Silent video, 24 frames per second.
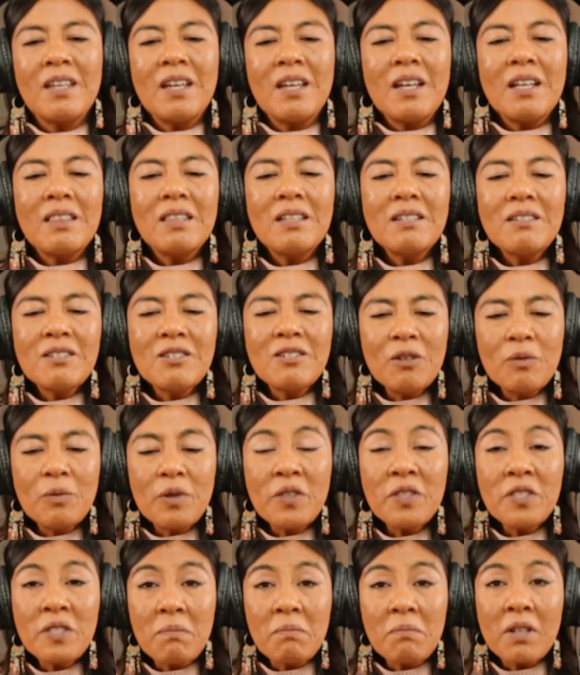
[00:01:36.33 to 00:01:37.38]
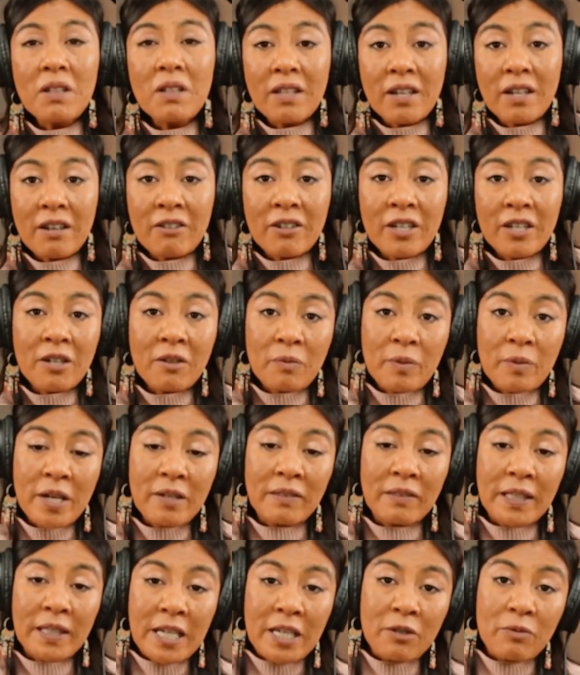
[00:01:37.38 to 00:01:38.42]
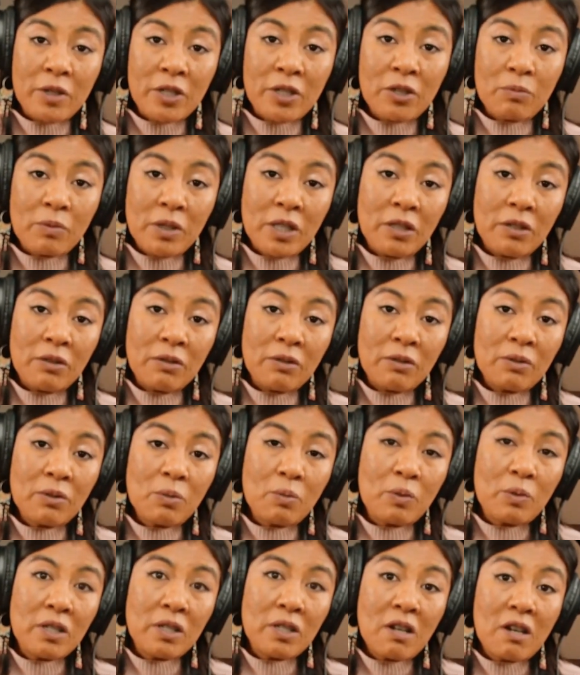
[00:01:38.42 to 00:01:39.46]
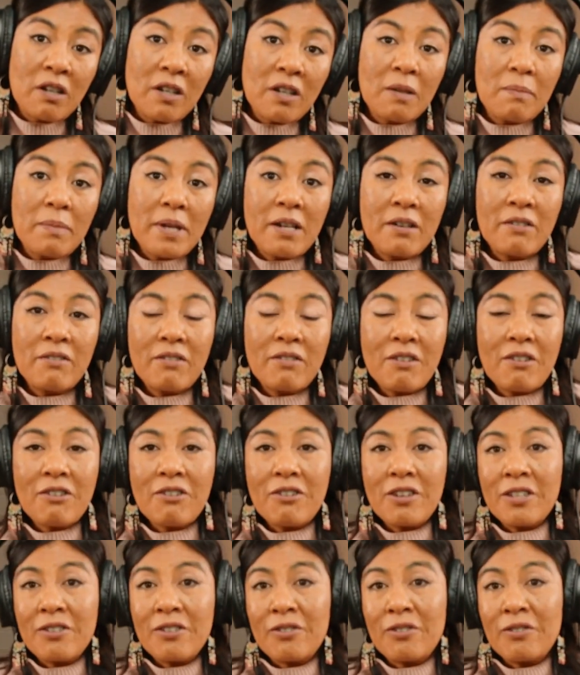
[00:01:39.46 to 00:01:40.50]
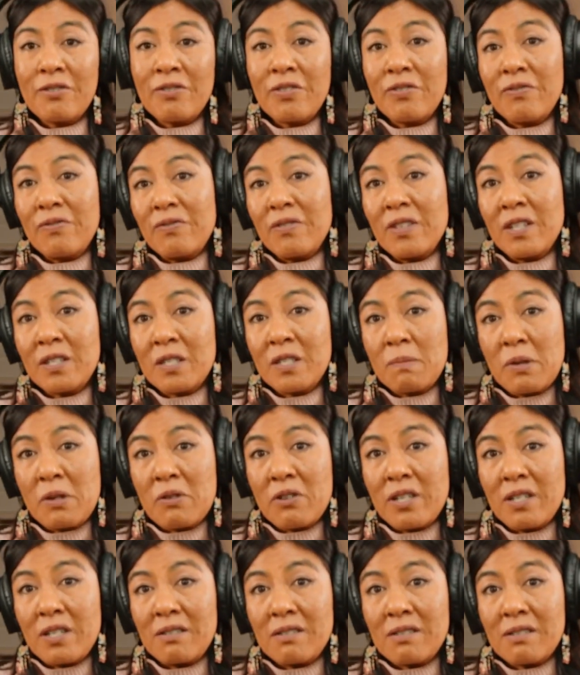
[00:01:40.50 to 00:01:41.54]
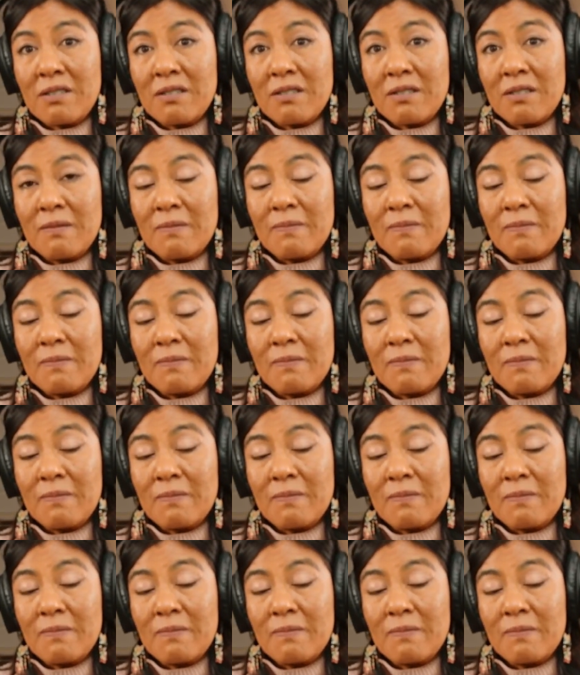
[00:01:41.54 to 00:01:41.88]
Let's start with some clarity around language we use when talking about our inner experience.